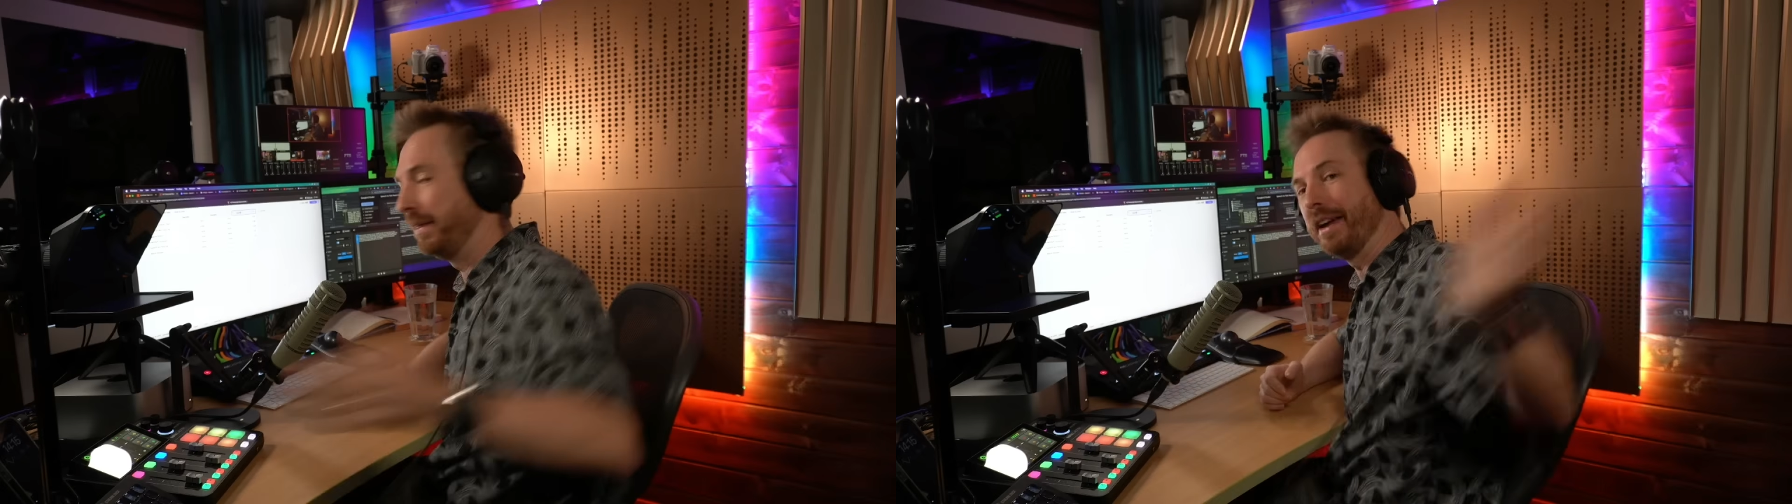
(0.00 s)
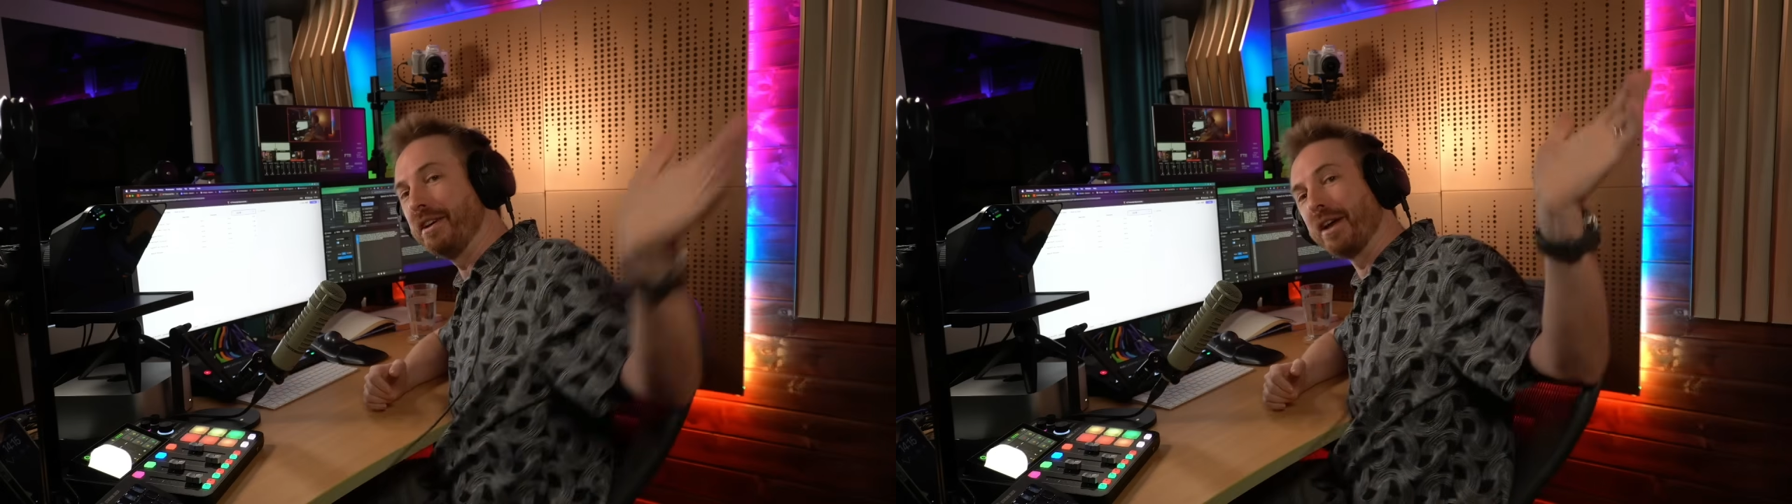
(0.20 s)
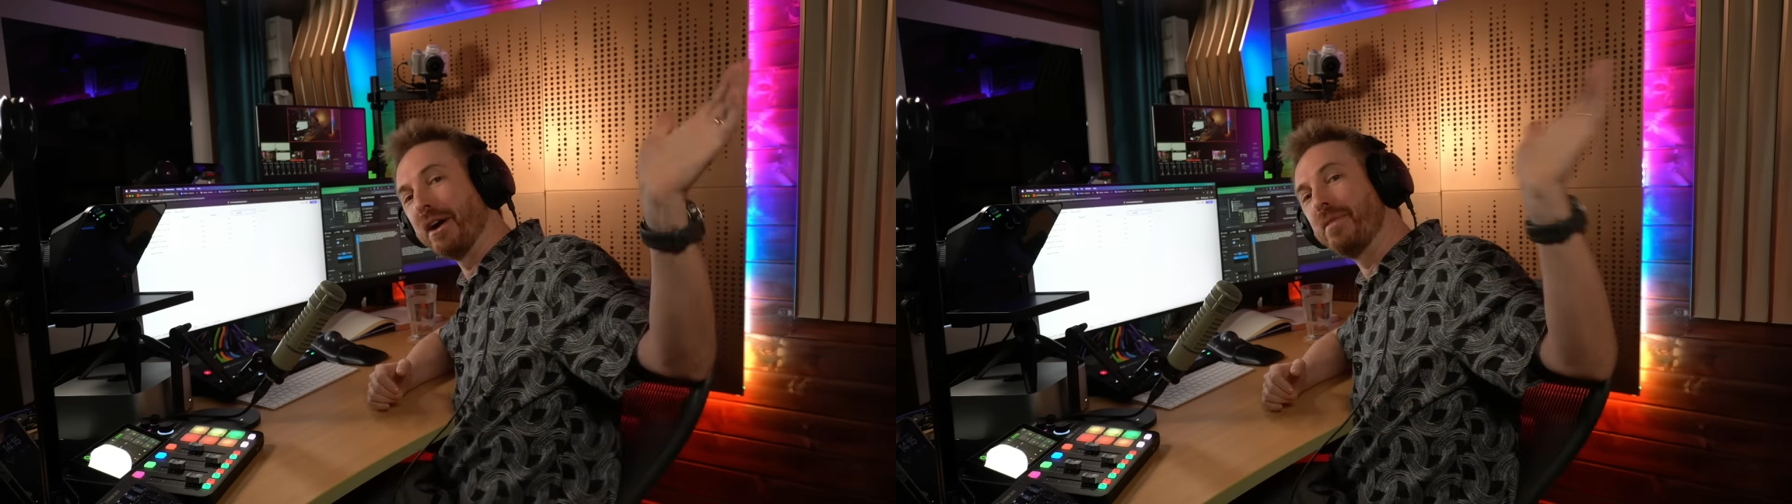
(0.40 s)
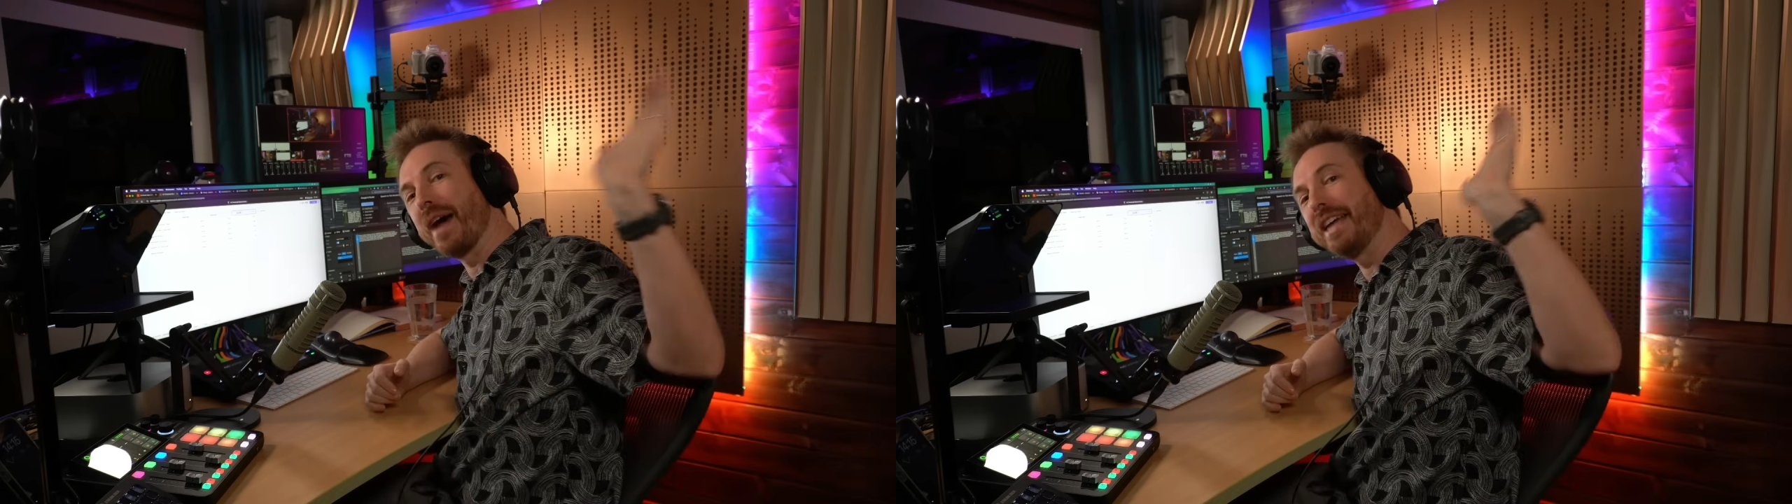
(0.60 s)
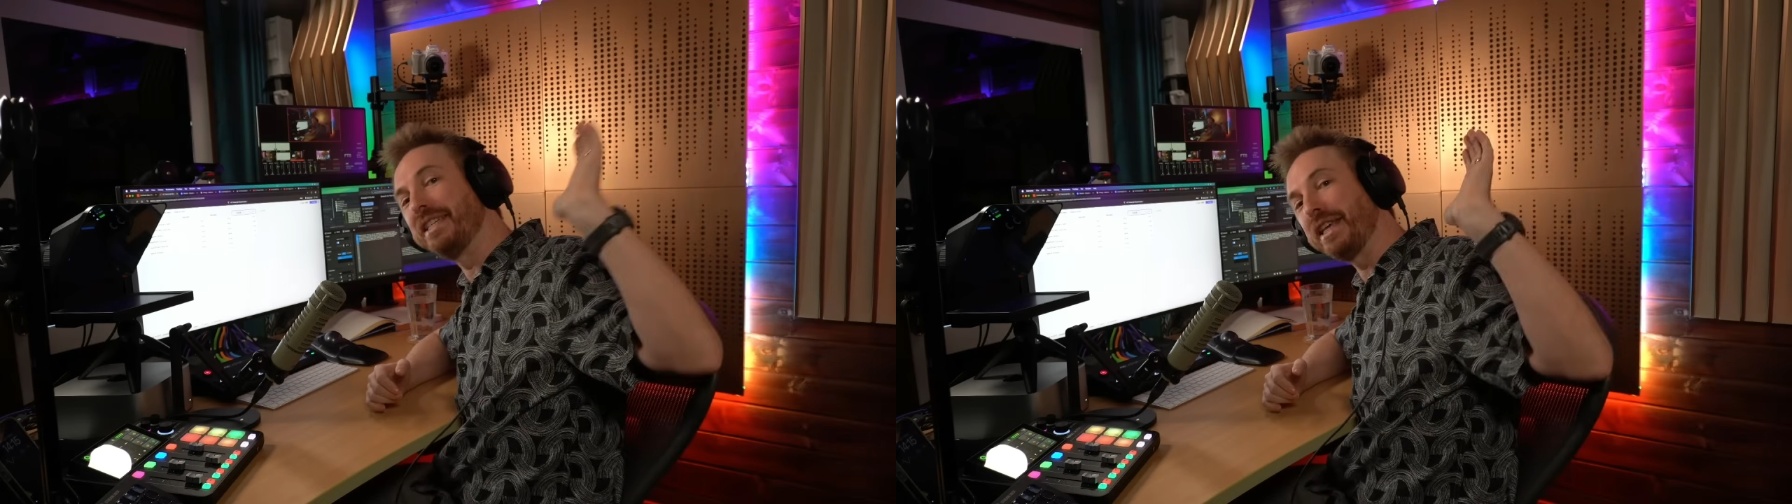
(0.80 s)
And there you go.
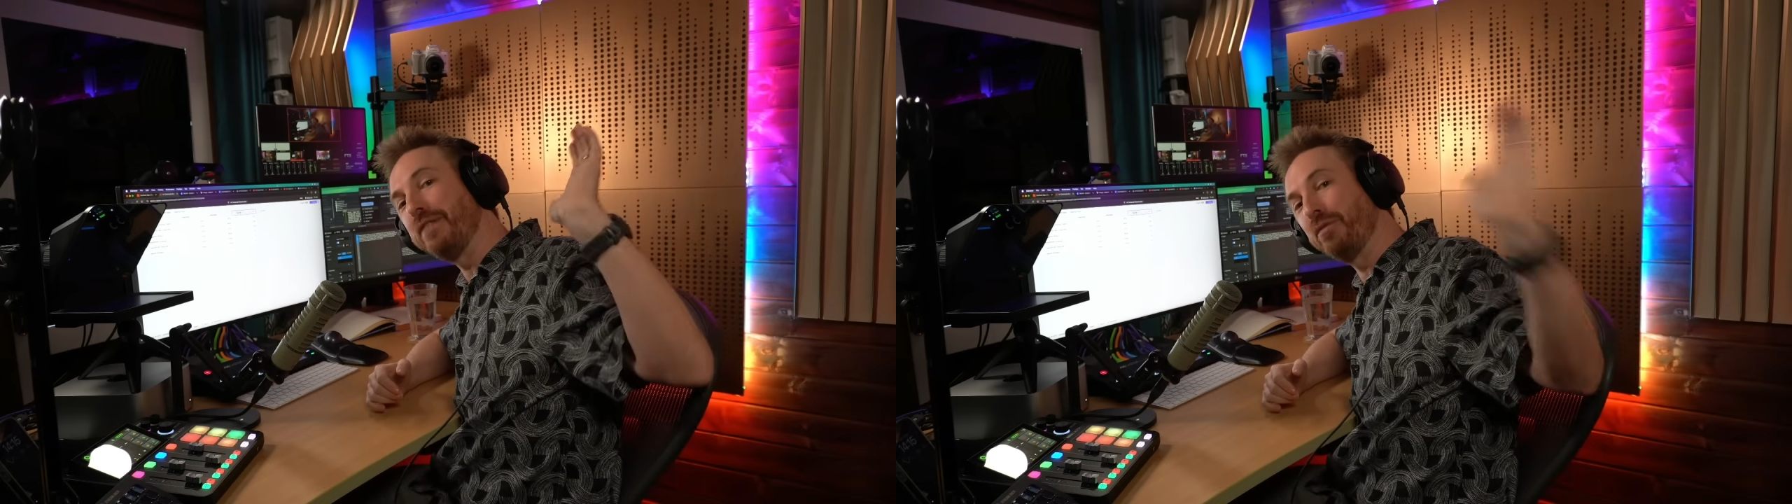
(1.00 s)
That is the